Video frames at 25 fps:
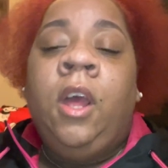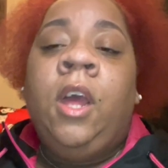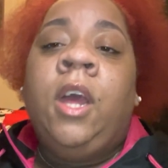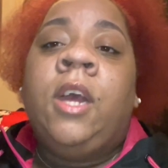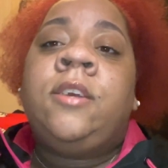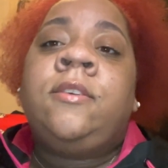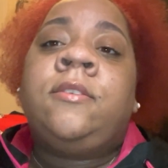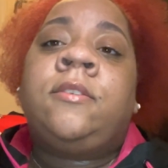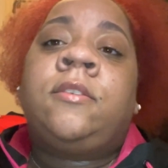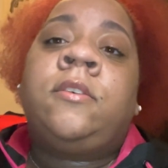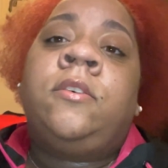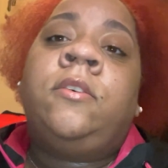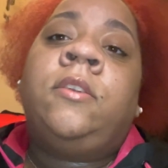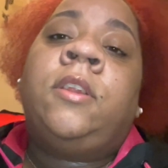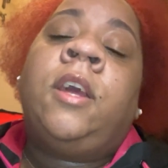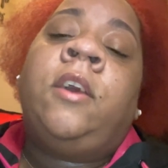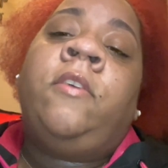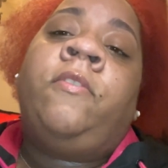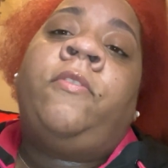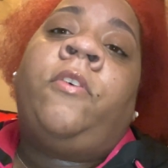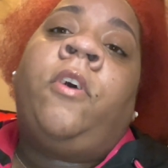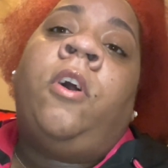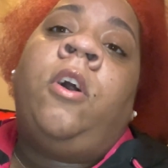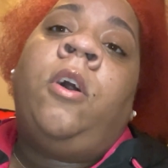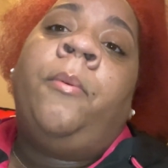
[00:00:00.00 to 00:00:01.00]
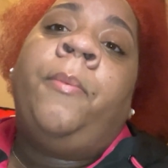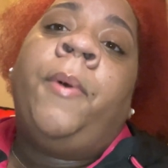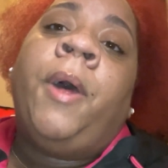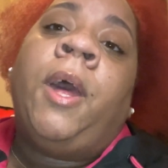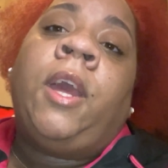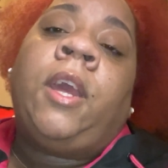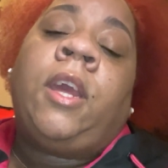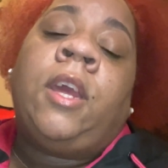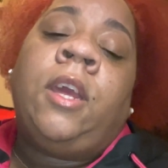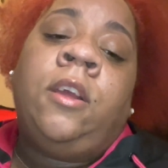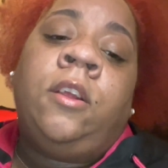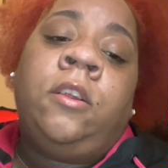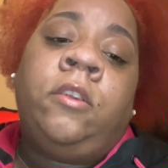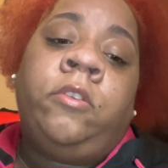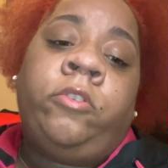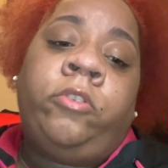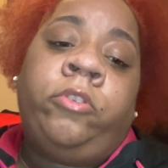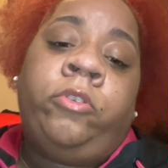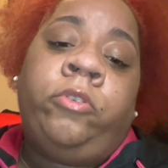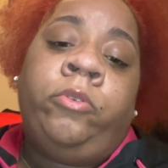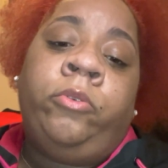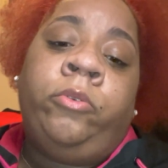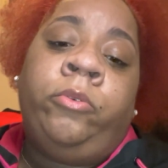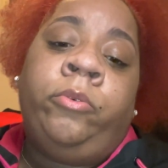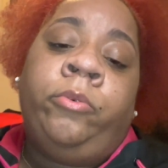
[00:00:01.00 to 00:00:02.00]
And so they fall back
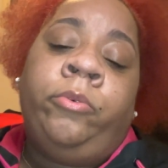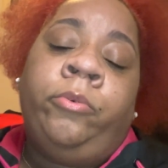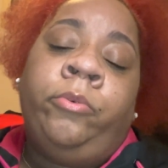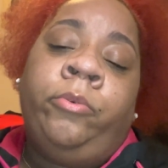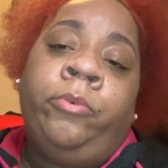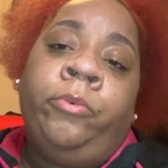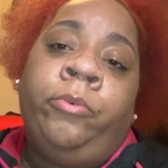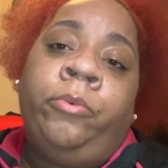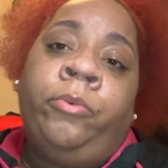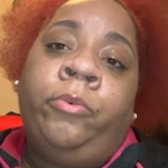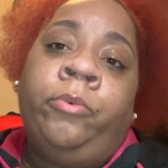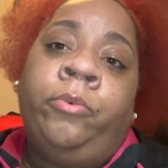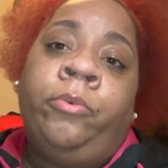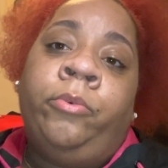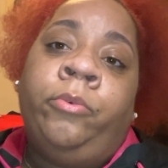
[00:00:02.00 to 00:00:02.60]
into